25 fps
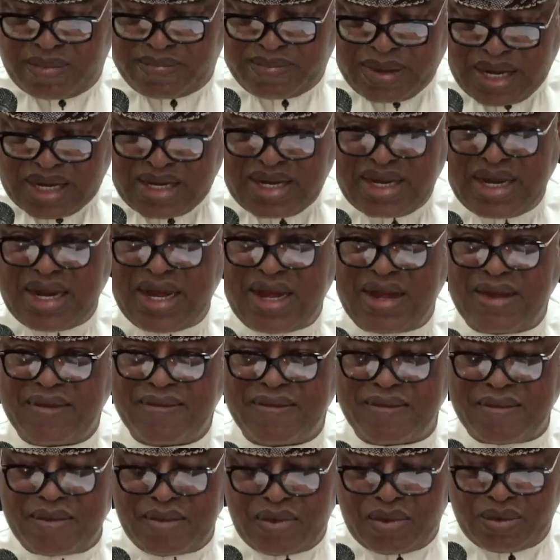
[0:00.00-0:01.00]

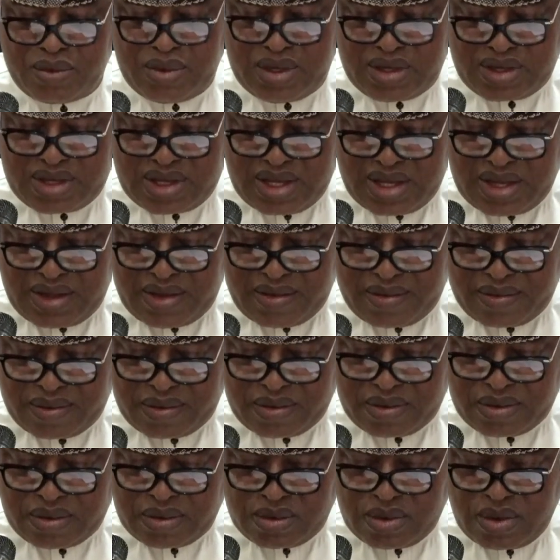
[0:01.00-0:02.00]
partner with
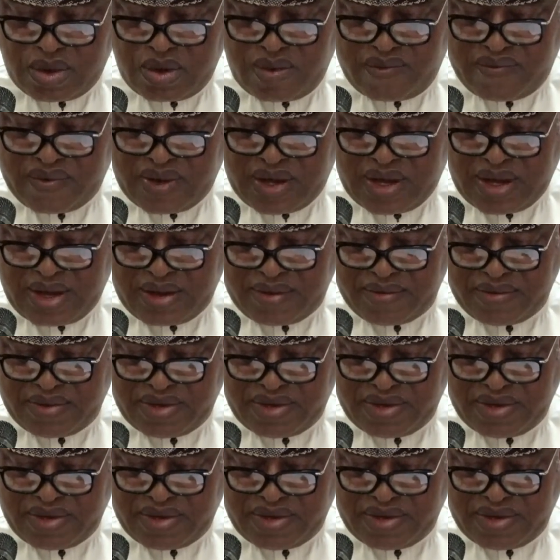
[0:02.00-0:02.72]
one of our